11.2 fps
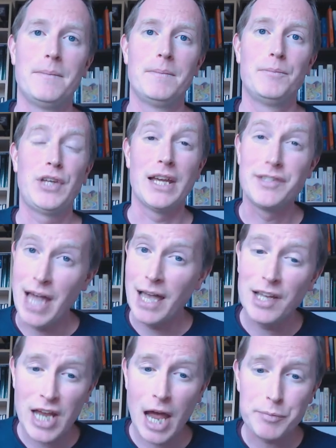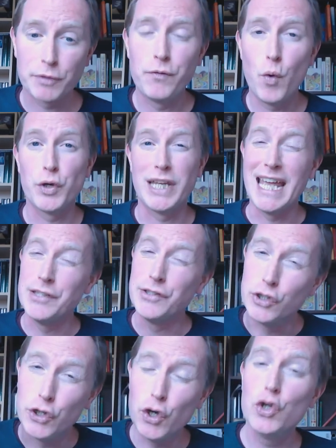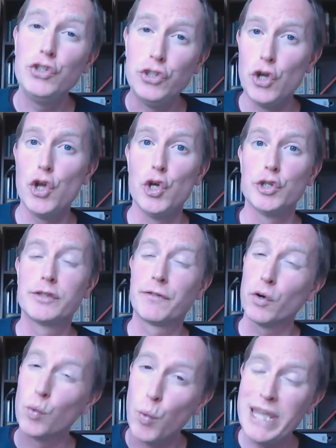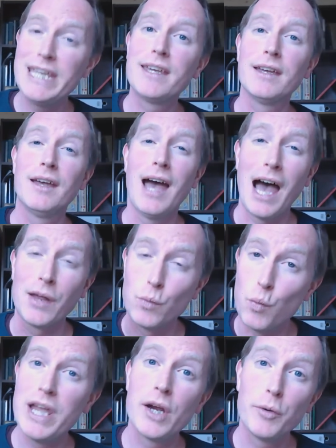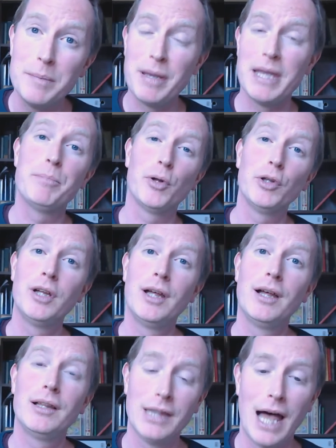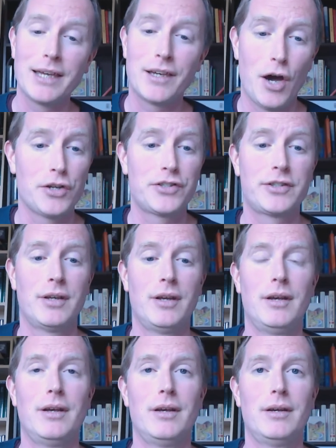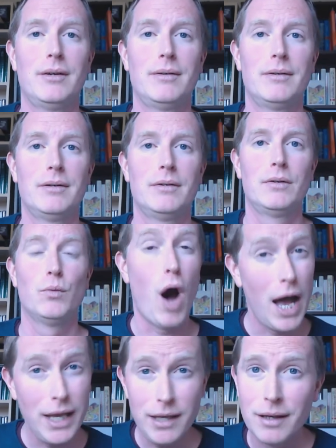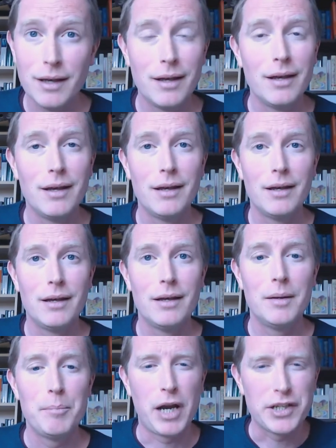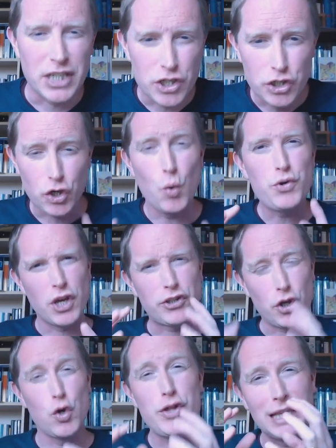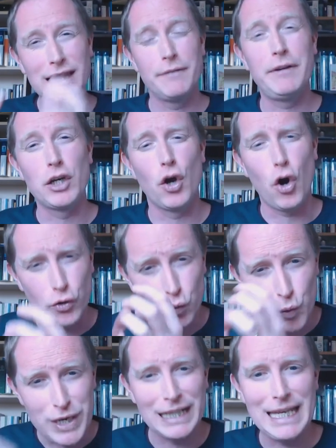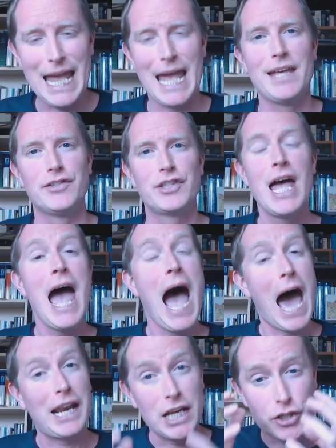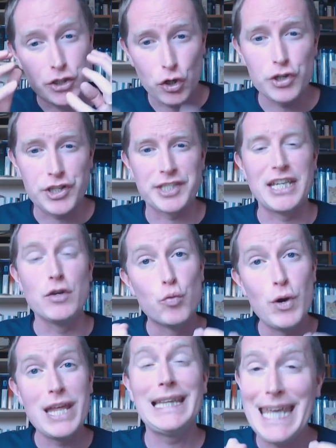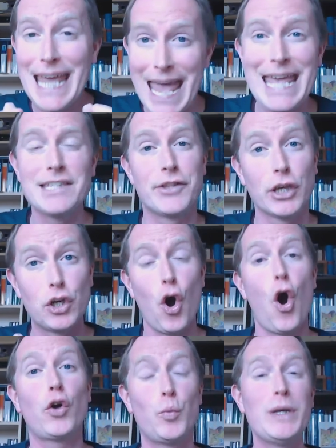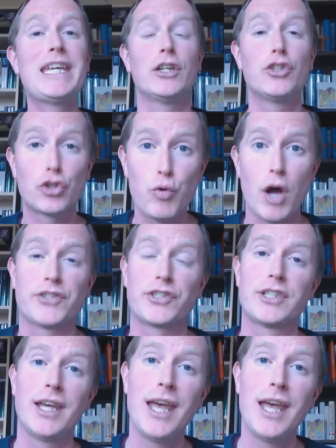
See, Isaiah chapter 40 is good news for weak and weary people like us. Why? Because it shows us who the living God really is, and it assures us he really is the God we can trust